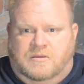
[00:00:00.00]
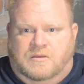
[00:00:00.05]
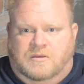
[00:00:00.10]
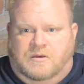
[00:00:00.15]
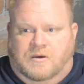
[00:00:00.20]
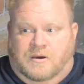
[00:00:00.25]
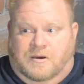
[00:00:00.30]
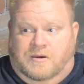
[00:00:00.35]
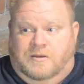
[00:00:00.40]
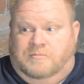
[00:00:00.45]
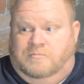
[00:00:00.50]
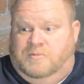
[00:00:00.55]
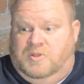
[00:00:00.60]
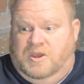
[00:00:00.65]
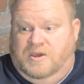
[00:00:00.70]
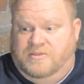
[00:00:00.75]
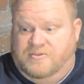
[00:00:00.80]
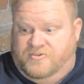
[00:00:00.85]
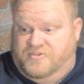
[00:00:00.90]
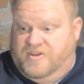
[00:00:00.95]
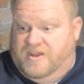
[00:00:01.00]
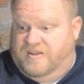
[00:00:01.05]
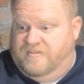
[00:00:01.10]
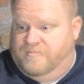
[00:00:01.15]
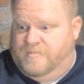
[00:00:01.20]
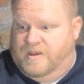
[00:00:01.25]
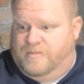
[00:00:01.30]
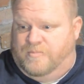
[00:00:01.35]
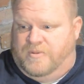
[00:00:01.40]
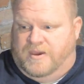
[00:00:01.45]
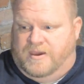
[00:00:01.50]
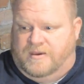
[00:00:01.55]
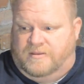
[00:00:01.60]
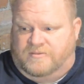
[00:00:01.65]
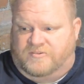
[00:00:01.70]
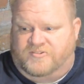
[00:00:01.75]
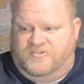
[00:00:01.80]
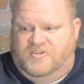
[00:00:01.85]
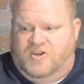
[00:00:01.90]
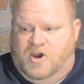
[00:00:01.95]
on the other side of my
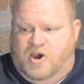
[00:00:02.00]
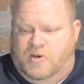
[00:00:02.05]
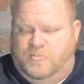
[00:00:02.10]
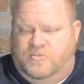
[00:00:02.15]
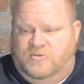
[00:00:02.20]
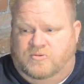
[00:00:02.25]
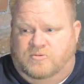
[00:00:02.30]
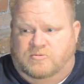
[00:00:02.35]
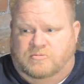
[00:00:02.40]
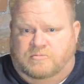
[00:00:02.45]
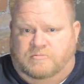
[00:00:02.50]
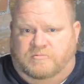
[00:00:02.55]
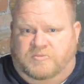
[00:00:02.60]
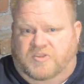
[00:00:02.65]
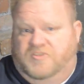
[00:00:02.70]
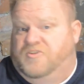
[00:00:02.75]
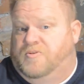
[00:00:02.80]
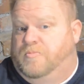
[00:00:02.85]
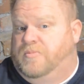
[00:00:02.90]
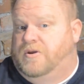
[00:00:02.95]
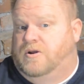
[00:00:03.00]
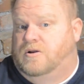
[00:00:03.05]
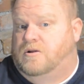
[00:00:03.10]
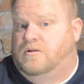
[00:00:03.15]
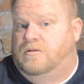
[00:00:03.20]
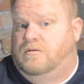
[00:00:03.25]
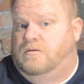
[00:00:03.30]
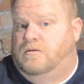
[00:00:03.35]
bed, stopped, disappeared.